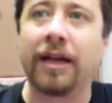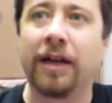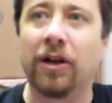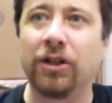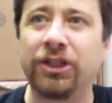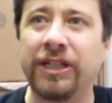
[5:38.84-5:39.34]

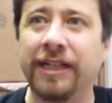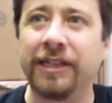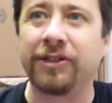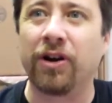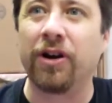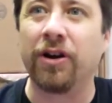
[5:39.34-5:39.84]
She
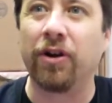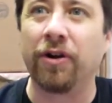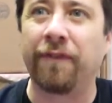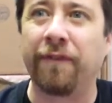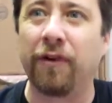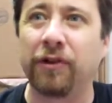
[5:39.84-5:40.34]
is on her
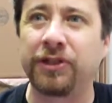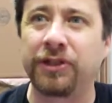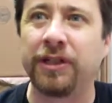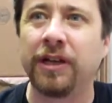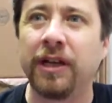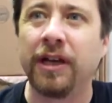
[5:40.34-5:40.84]

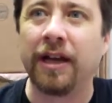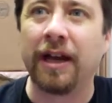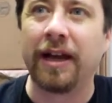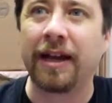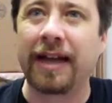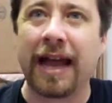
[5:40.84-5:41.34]
first
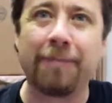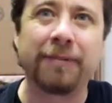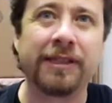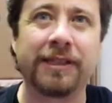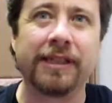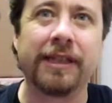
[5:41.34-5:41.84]

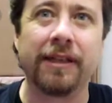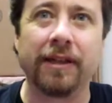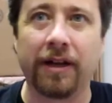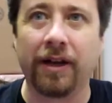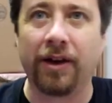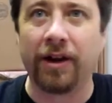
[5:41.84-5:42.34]
captaincy
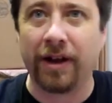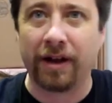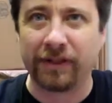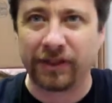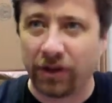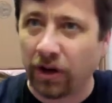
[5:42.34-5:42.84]

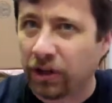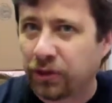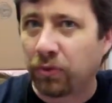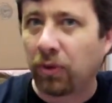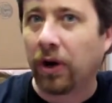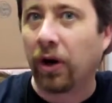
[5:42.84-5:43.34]
of a Star
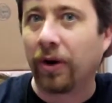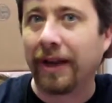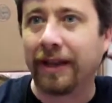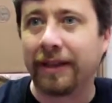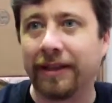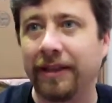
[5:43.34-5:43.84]
Destroyer
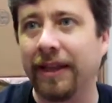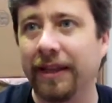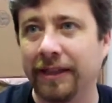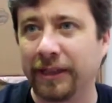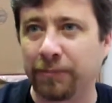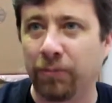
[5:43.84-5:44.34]

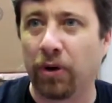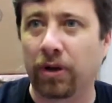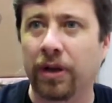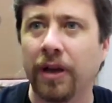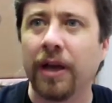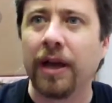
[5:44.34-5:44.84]
in this book,
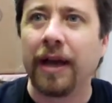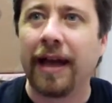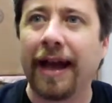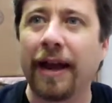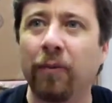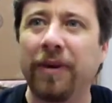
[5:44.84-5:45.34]

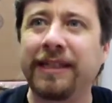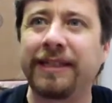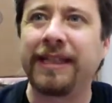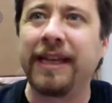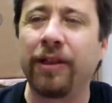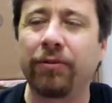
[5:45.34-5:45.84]
and we
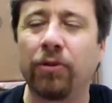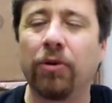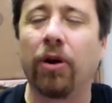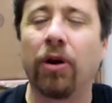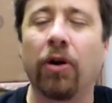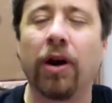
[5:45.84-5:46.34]
see through
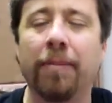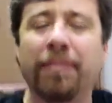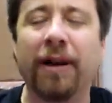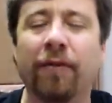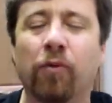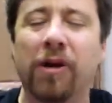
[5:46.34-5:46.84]
her a
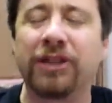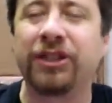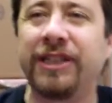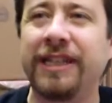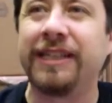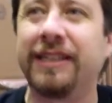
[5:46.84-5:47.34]
bit of what
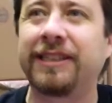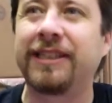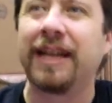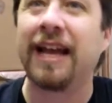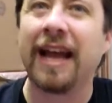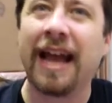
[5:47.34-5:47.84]
she's
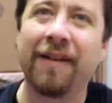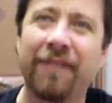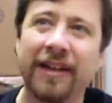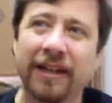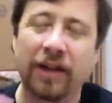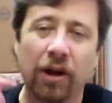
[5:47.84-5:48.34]

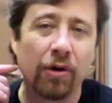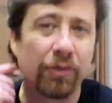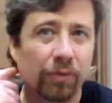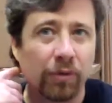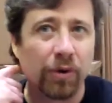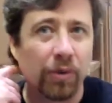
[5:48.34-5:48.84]
having to go
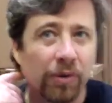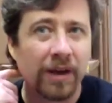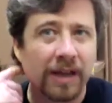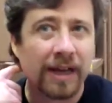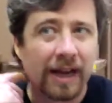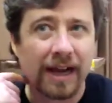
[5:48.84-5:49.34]
through
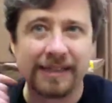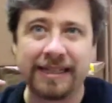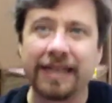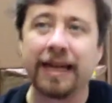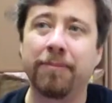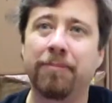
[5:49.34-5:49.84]

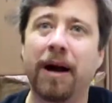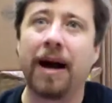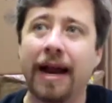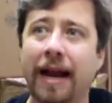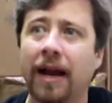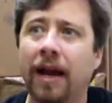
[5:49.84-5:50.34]
to get
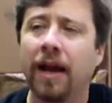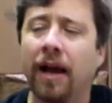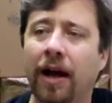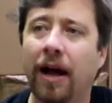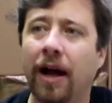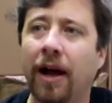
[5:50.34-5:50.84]
by.
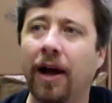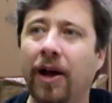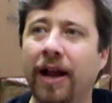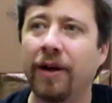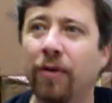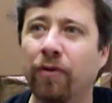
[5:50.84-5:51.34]

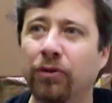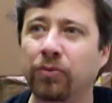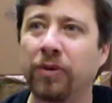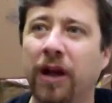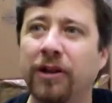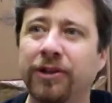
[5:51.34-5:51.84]
And of course,
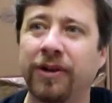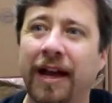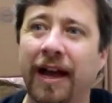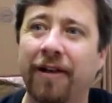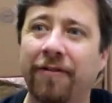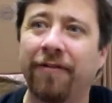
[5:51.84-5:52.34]
we also have